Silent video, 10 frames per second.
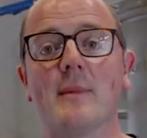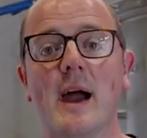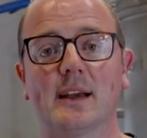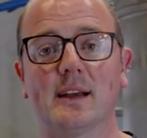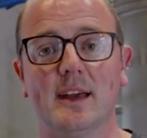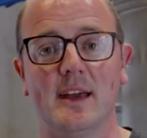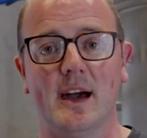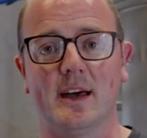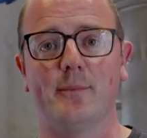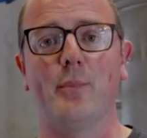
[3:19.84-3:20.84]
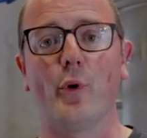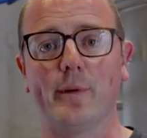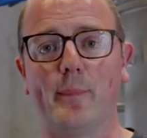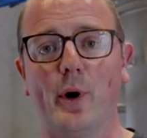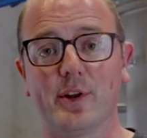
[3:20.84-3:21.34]
make an
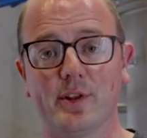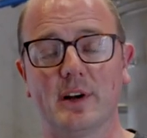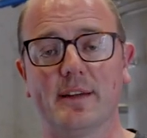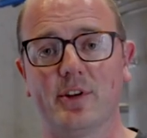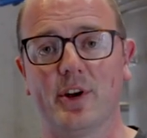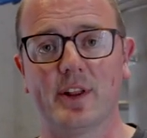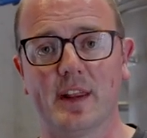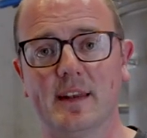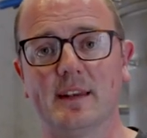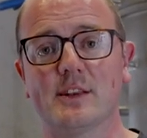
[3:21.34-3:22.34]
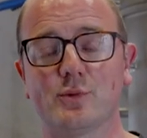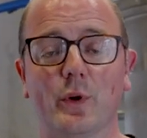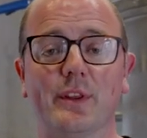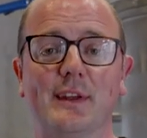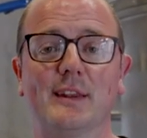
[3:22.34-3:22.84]
important part of their living out of that. That's
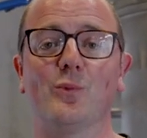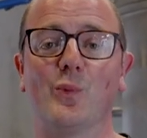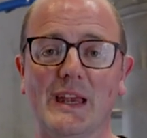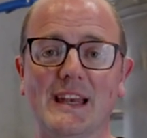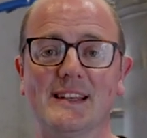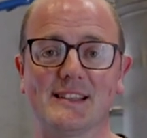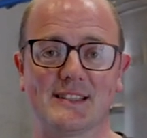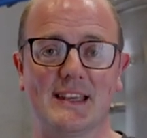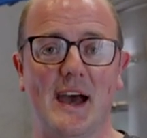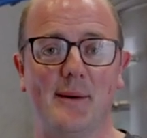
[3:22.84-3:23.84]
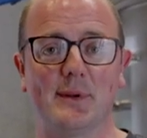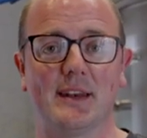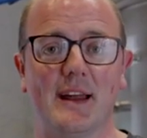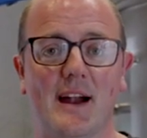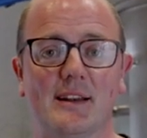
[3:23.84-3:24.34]
one thing that we need to see happen
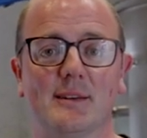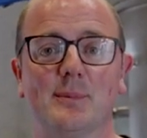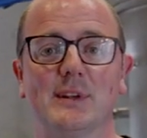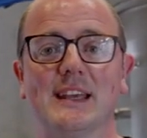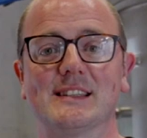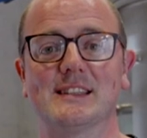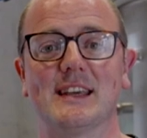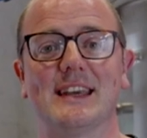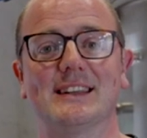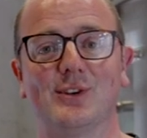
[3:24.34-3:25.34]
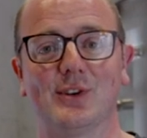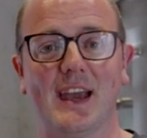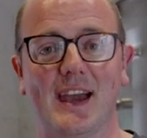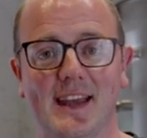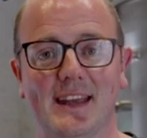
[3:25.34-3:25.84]
in Ireland, but you can see in the U
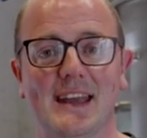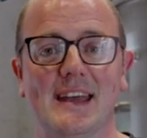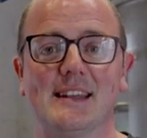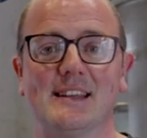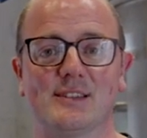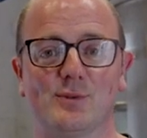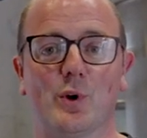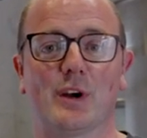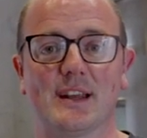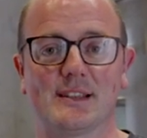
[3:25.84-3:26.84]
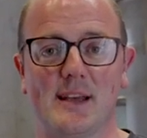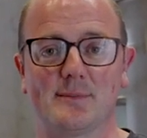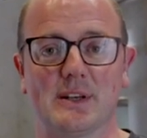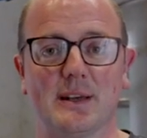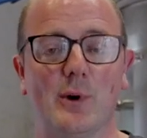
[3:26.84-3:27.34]
K this is working
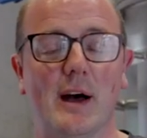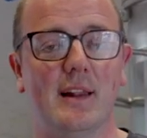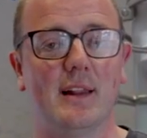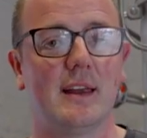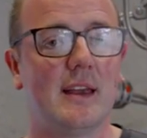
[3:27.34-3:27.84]
exceptionally well.